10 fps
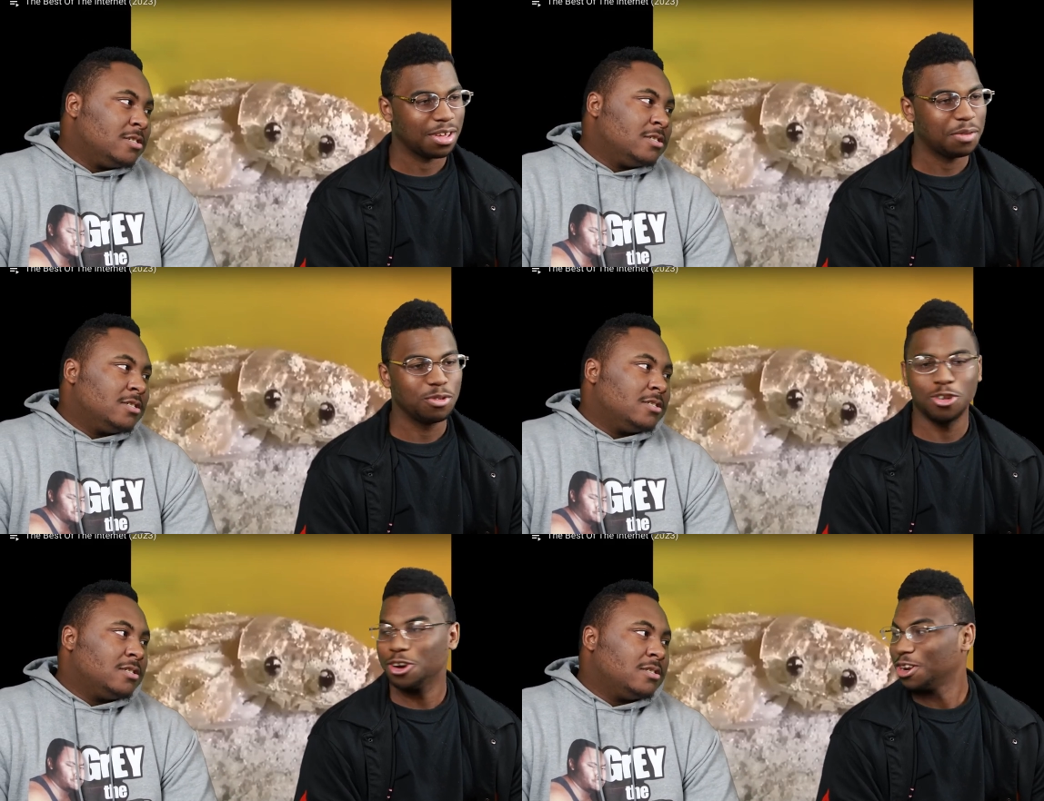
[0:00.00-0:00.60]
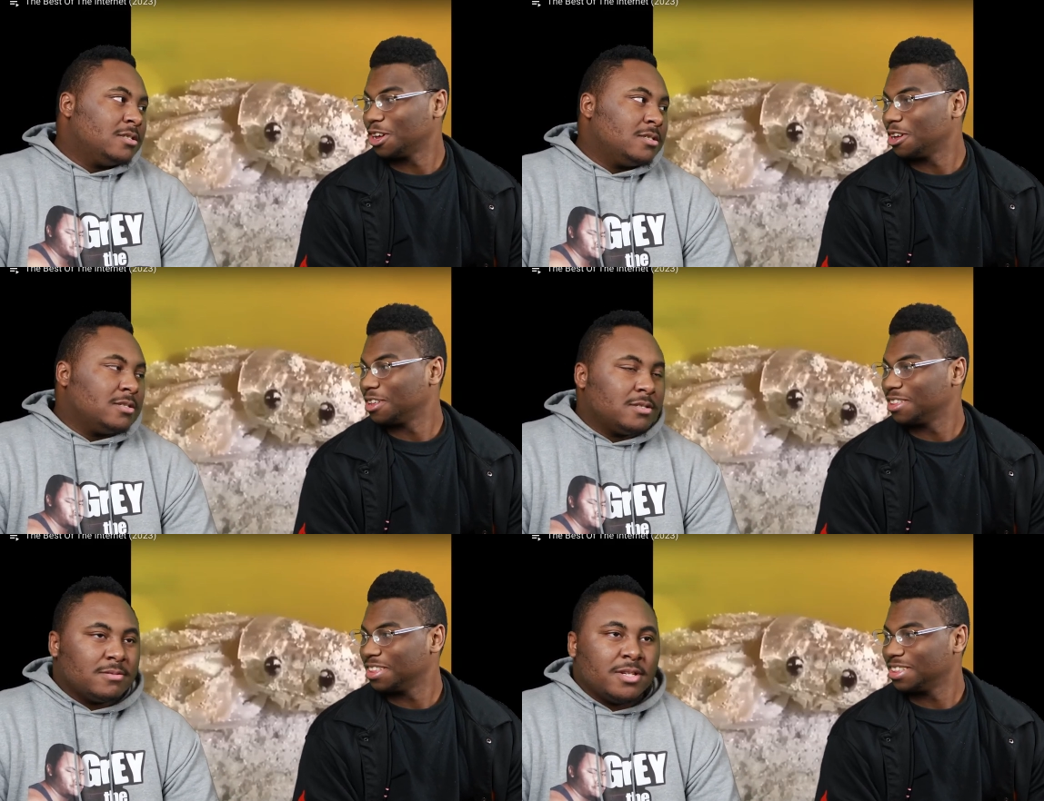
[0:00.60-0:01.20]
Speaker 1: That
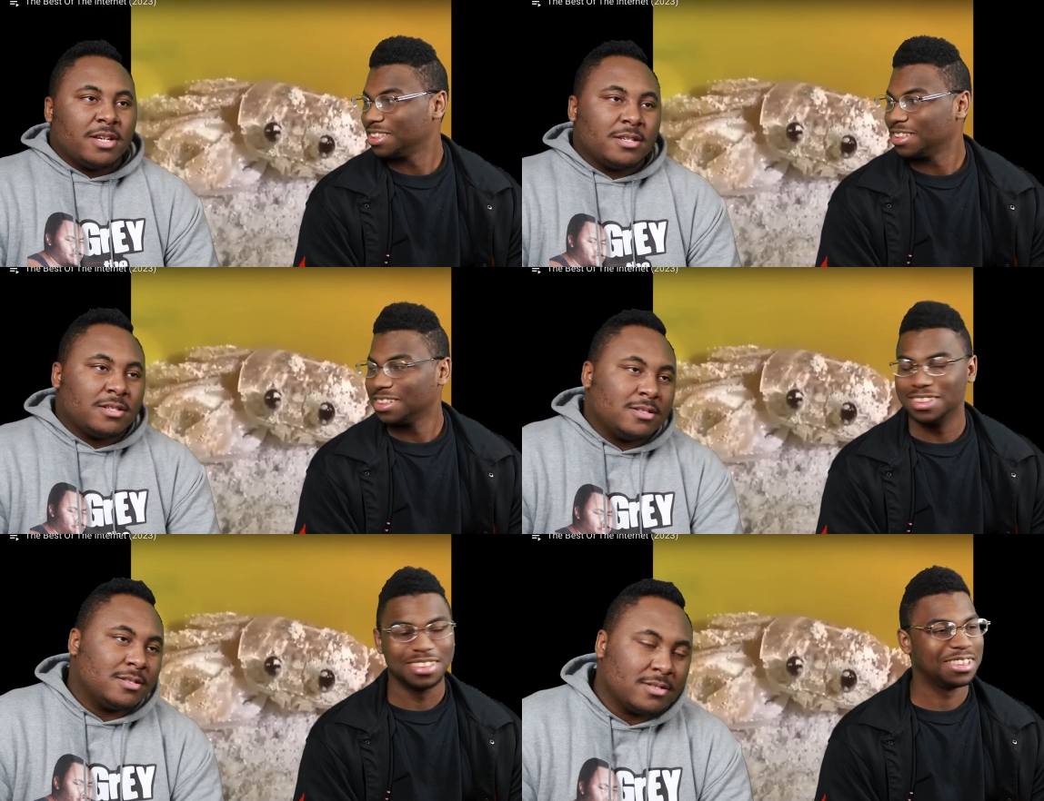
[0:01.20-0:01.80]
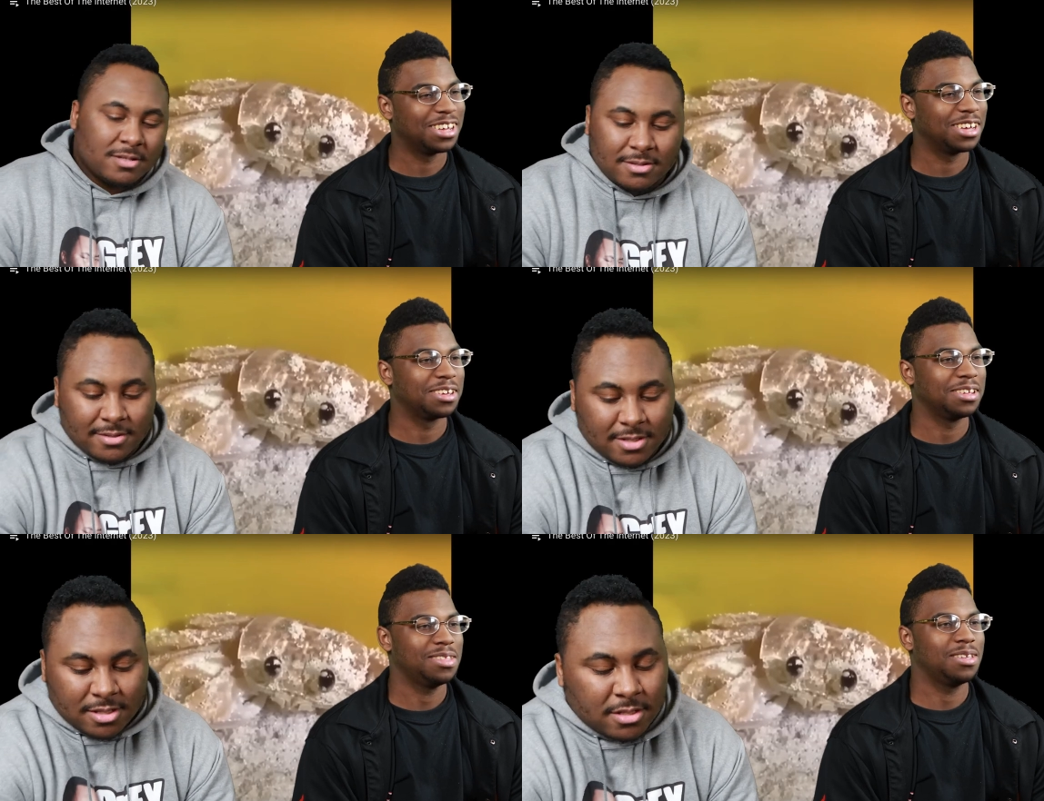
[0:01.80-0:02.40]
done. Yes.
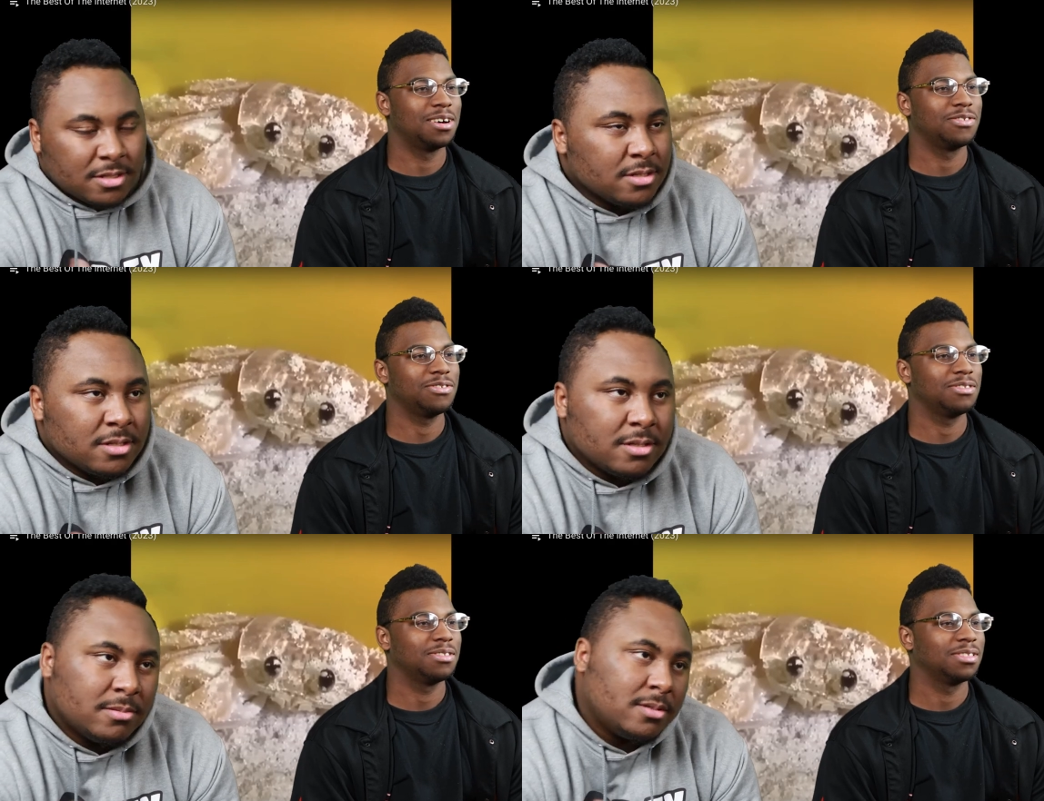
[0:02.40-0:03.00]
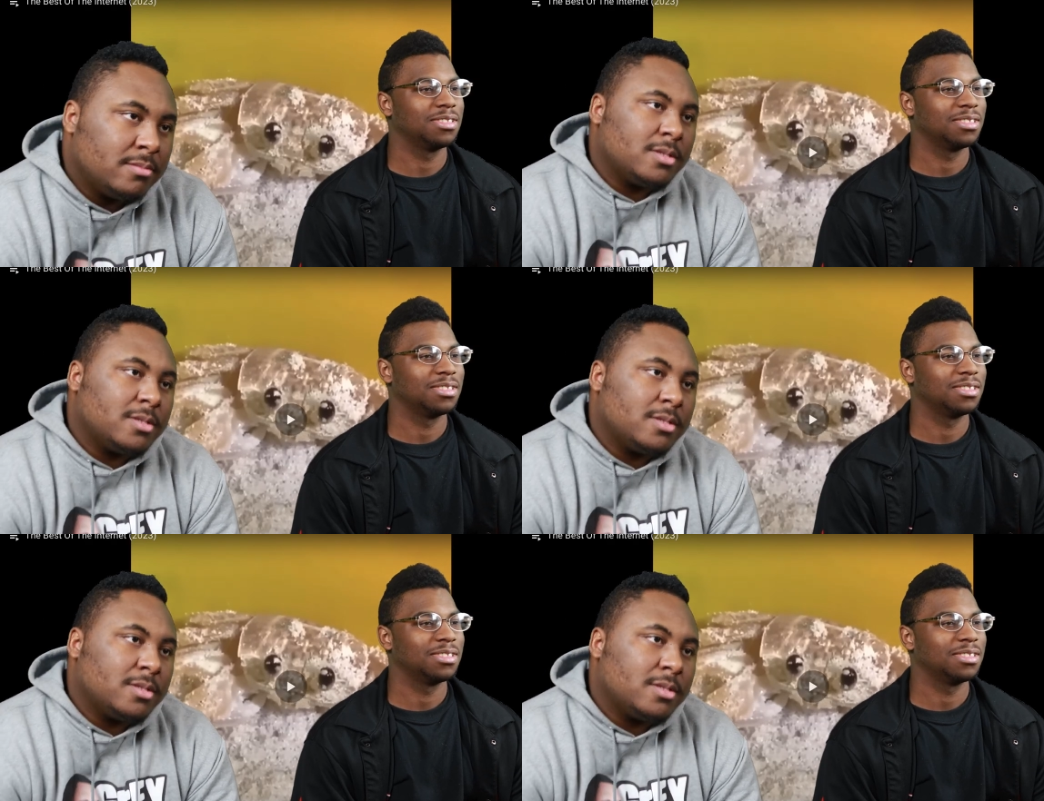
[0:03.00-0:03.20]
Dang, it's tough long